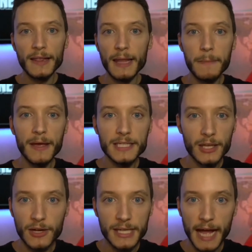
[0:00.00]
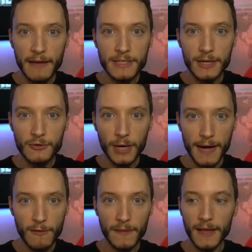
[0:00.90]
Libya still doesn't have a central
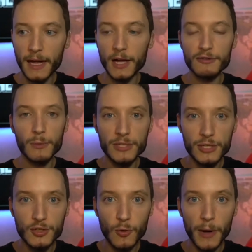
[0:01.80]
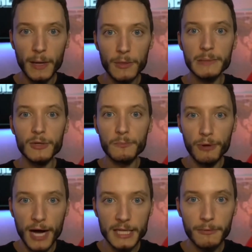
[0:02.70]
government. That country was destroyed. It was the most
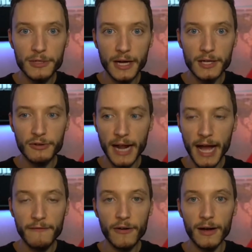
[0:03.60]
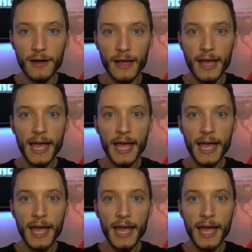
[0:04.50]
prosperous country in Africa.